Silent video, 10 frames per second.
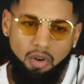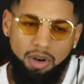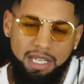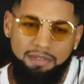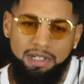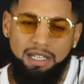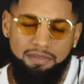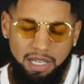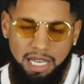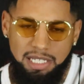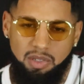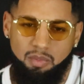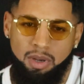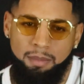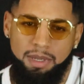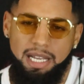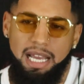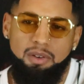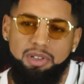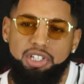or even as a woman,
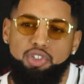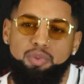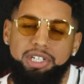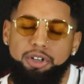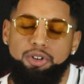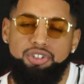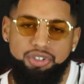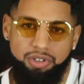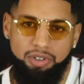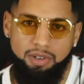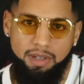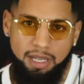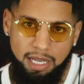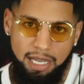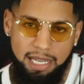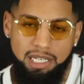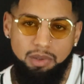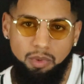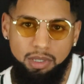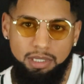how can you nurture
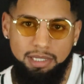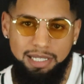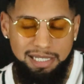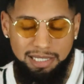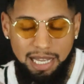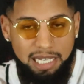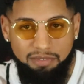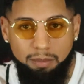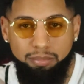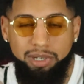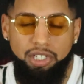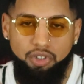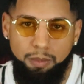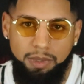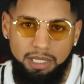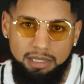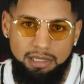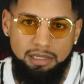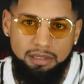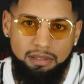anyone that's not even bringing you
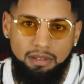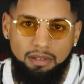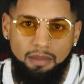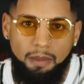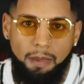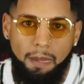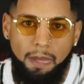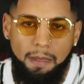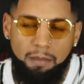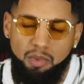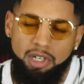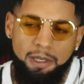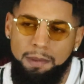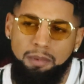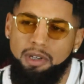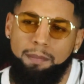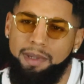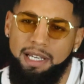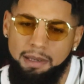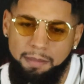peace? You hear people
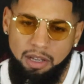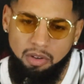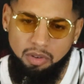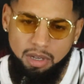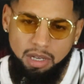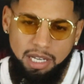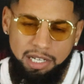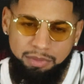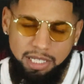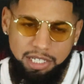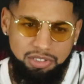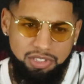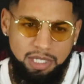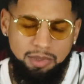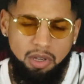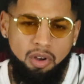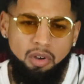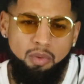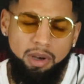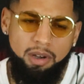complain about in relationships,
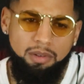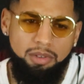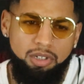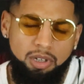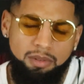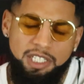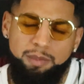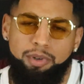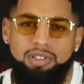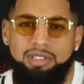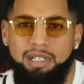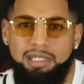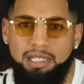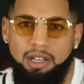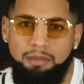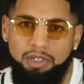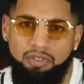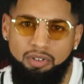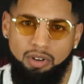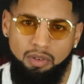oh, well, you know, this person doesn't help me
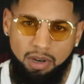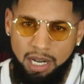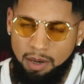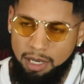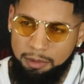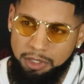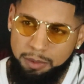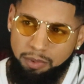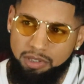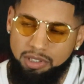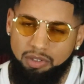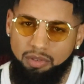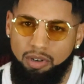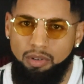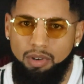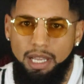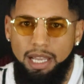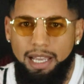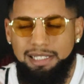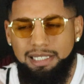grow, or I don't help this person grow.
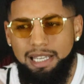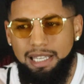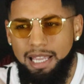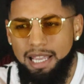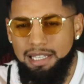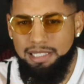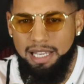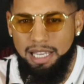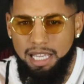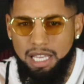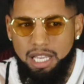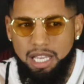It's like, yeah, it's like,